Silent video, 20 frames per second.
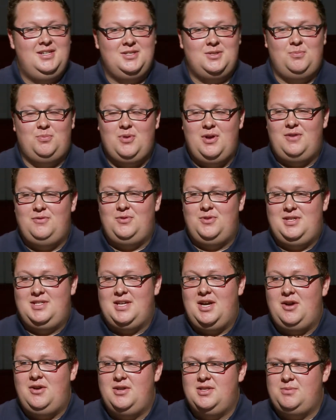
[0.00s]
to pray for
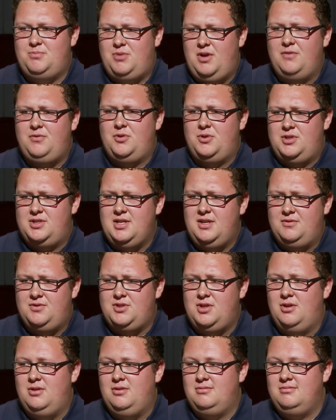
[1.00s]
these areas and pray for yourself.
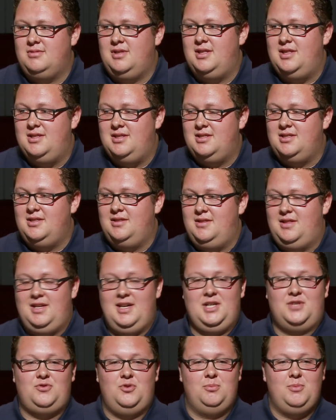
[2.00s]
So, in the
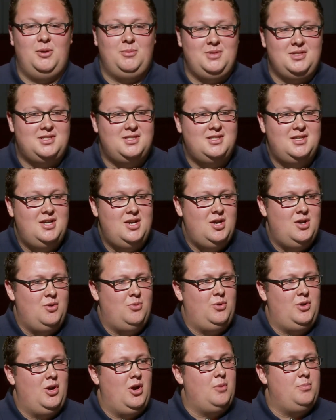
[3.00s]
next few moments,
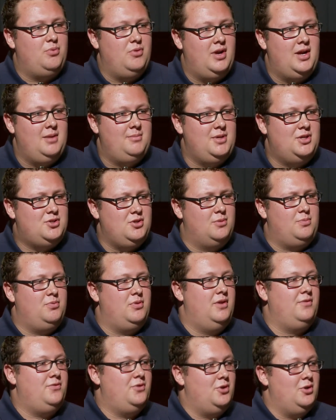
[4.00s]
when you are praying, make sure to
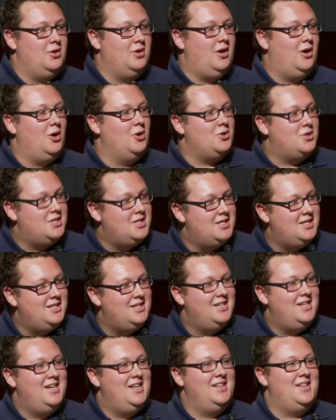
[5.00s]
pray for your heart
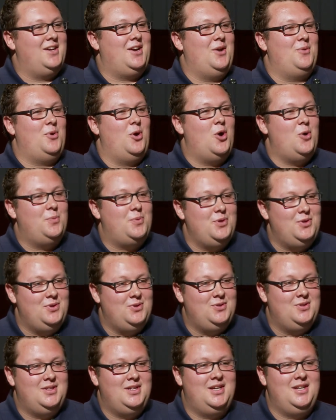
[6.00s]
that God will open
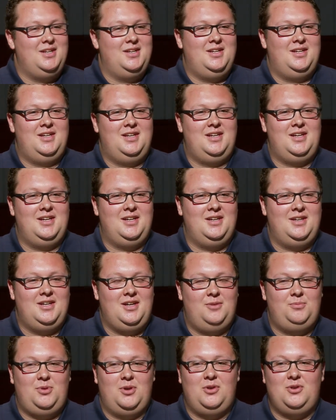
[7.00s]
you and uh,
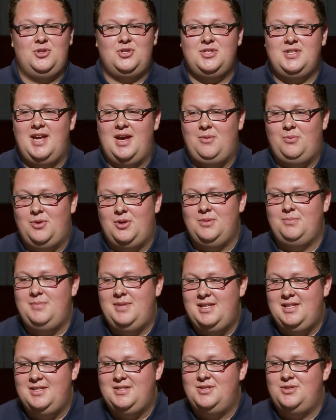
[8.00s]
help you understand what it
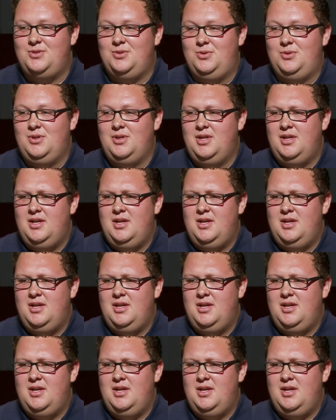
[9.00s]
means to